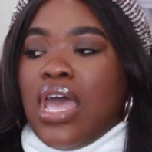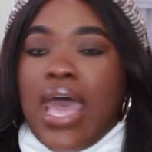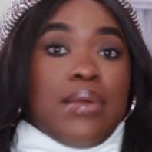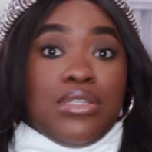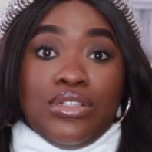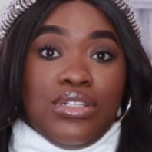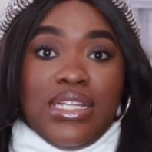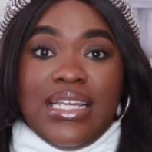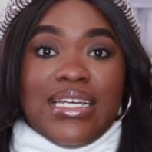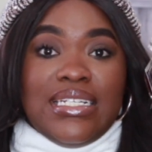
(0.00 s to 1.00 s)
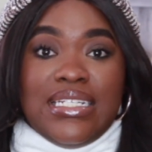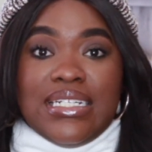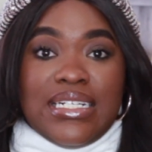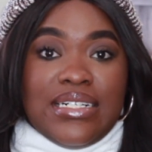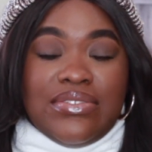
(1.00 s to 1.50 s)
Absolutely
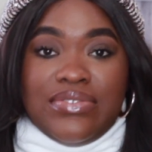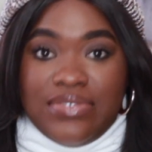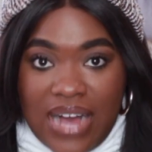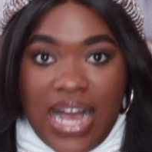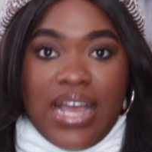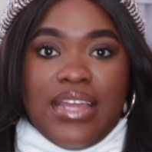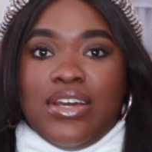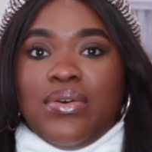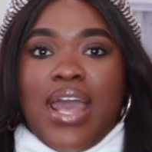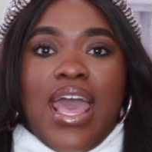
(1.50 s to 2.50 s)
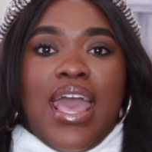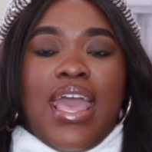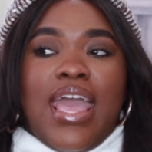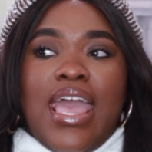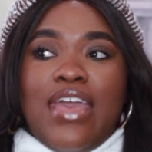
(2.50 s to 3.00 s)
divine,
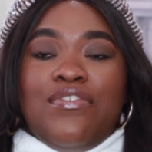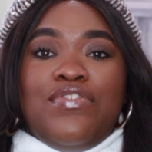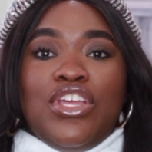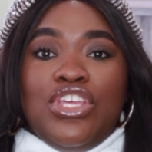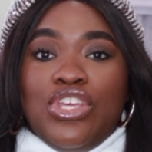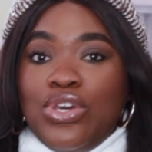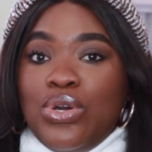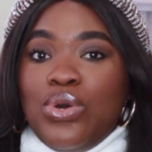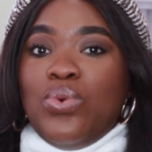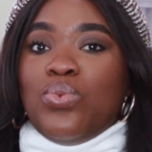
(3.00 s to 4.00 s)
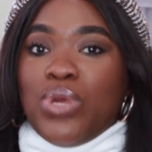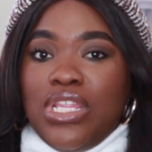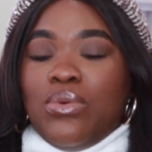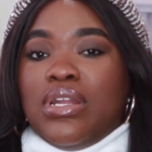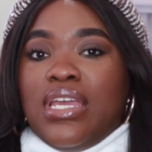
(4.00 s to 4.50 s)
okay? If you
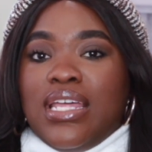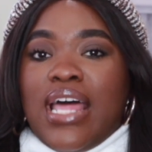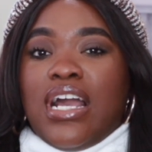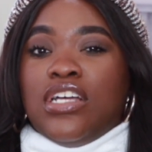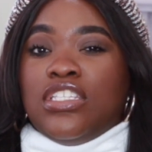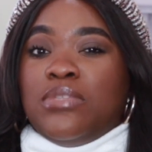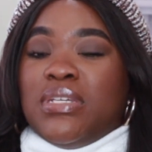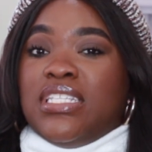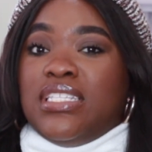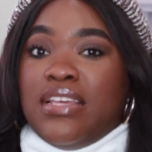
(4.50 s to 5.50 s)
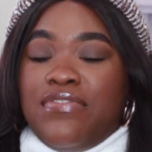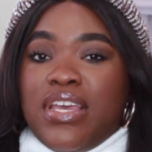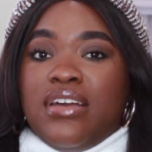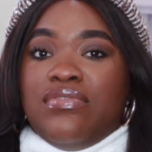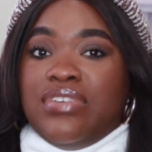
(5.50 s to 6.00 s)
really want to get like a
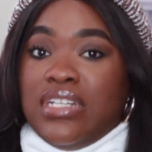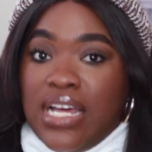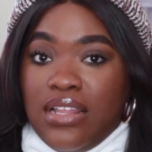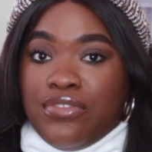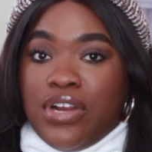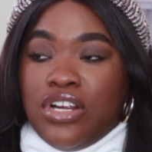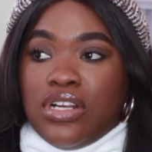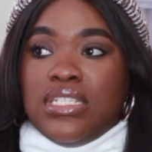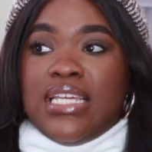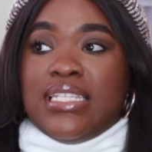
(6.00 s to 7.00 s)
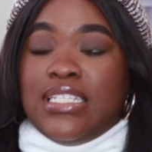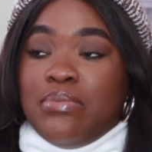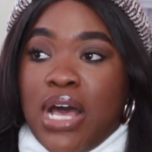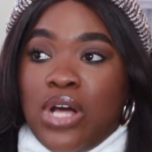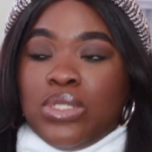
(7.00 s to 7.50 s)
specific vanilla fragrance that
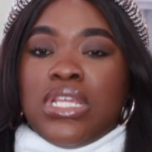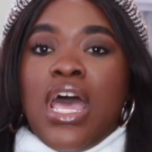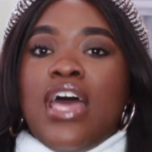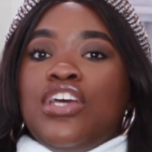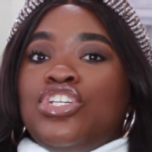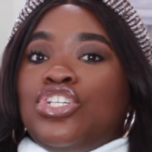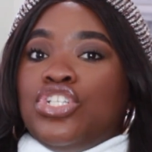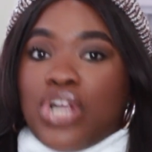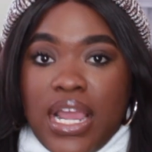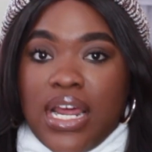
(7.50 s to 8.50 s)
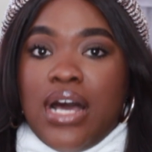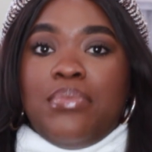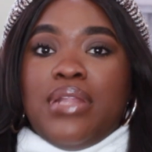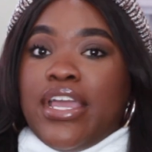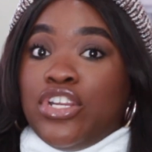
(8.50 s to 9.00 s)
smells straight up
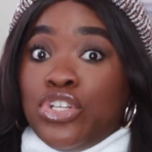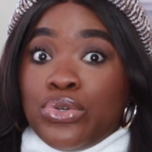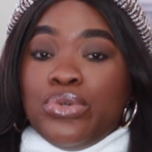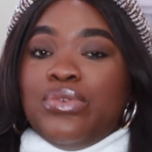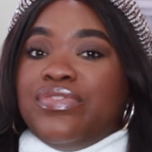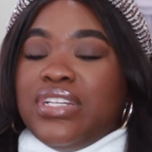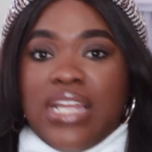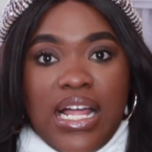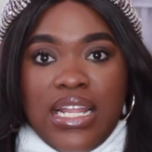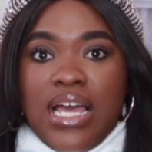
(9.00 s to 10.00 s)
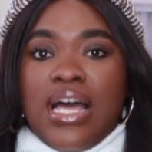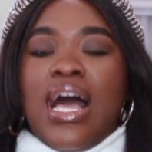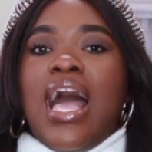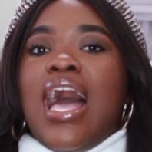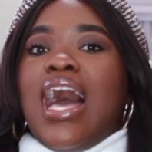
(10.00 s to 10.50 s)
like true vanilla,
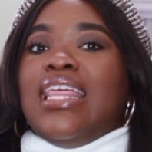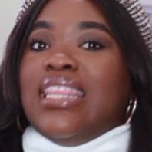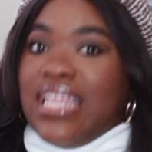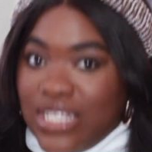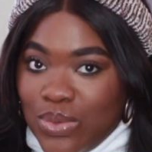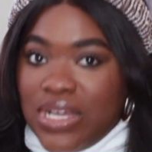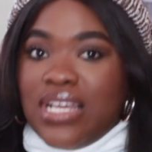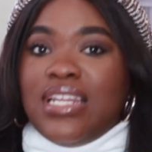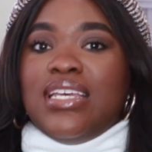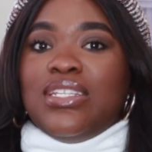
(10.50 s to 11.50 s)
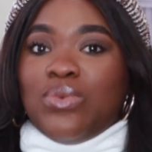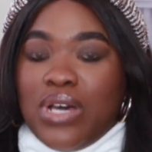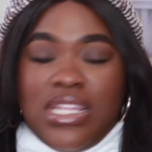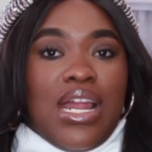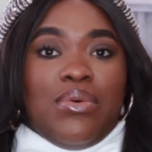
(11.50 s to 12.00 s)
this one is
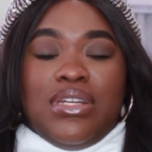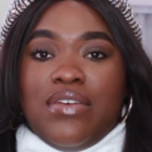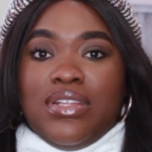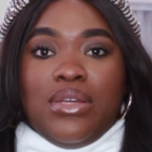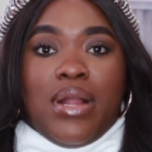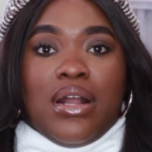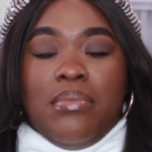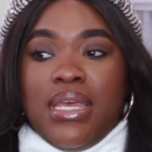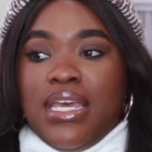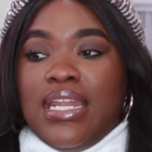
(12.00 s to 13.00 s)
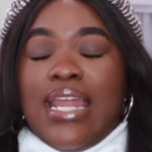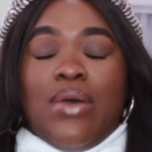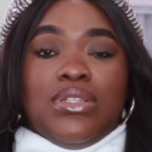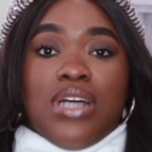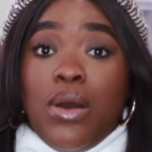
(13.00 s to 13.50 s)
one that I would definitely recommend. Now,
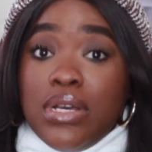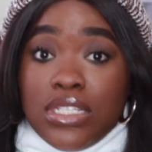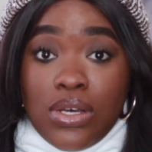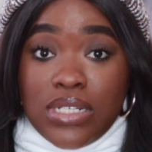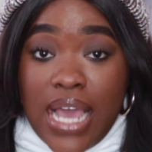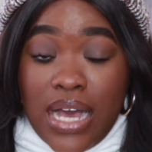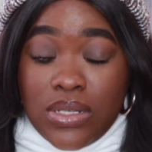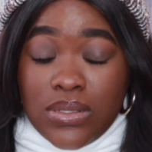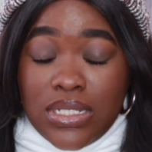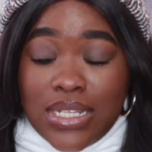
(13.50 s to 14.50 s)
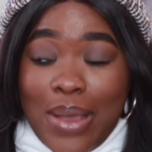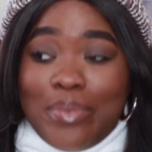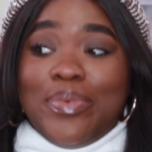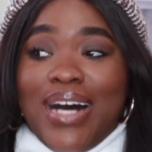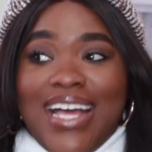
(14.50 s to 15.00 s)
it's always sold out,
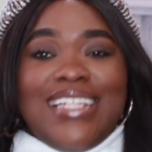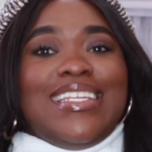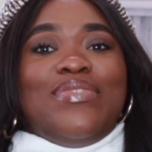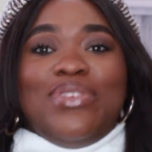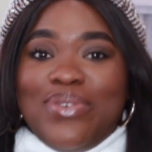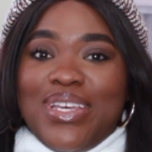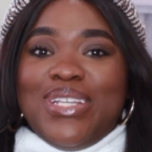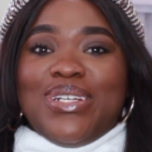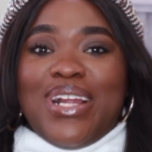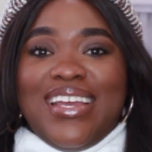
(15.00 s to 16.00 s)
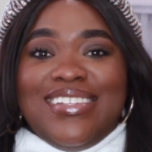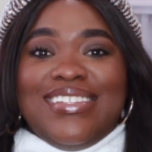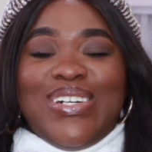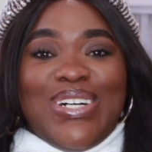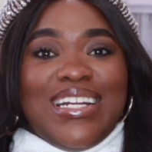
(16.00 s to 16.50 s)
but if you can get your hands
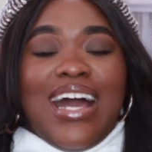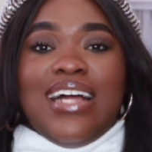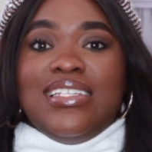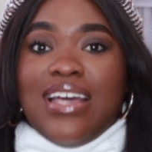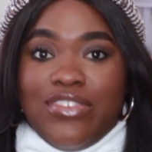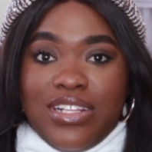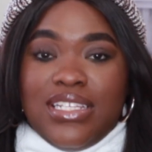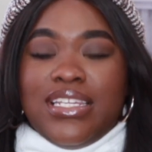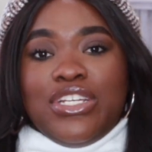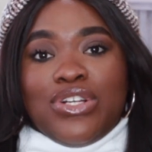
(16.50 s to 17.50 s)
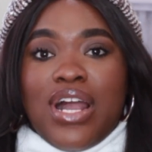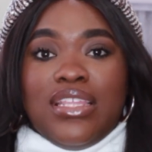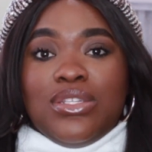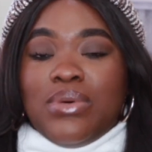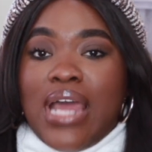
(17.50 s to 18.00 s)
on it, I definitely say try
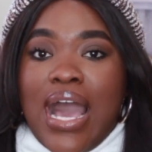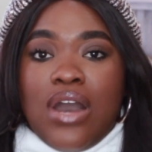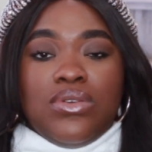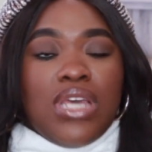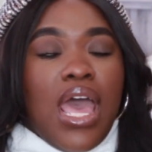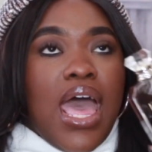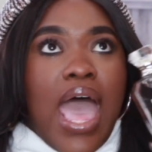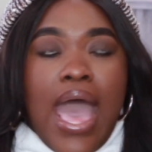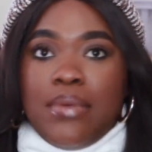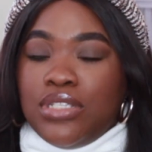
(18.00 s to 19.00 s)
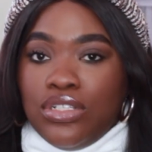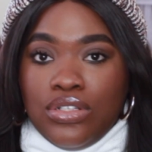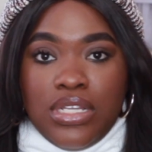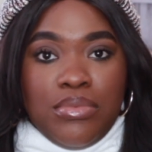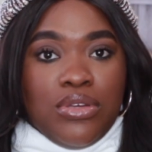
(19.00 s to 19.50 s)
this one out.
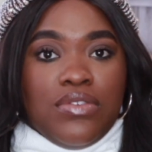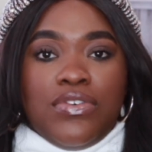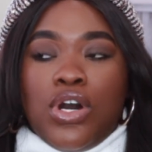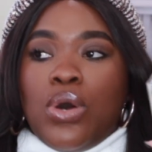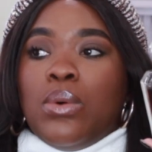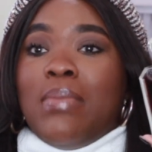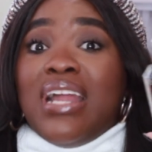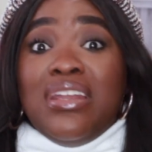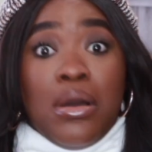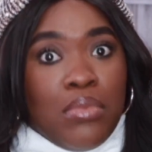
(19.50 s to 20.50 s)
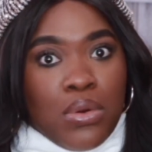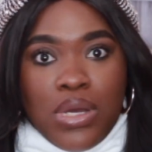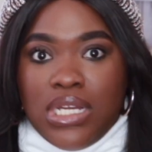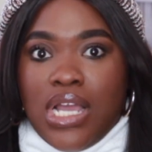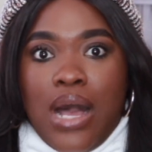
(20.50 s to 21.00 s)
Absolutely beautiful. My number
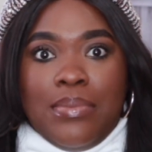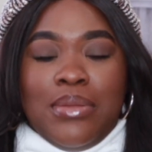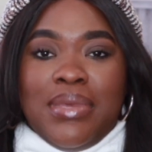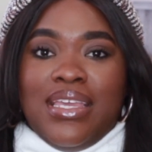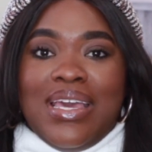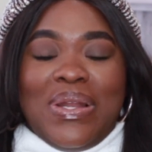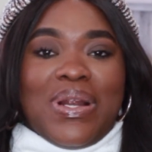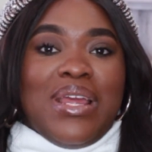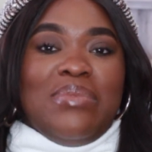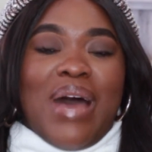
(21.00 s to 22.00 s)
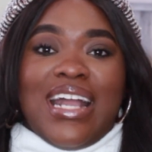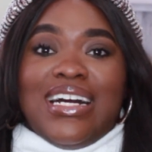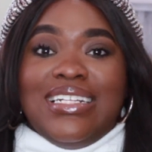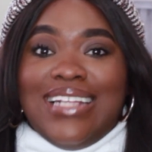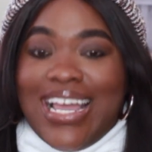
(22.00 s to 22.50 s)
one compliment getter in my
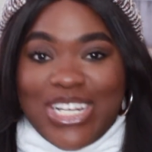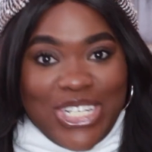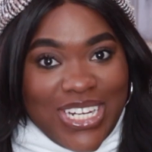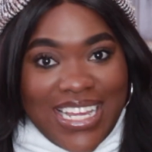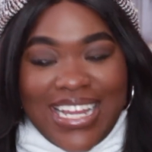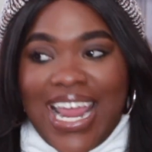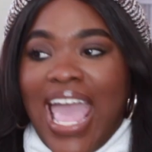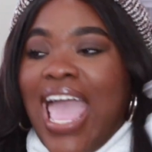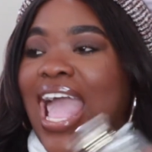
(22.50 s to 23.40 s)
collection.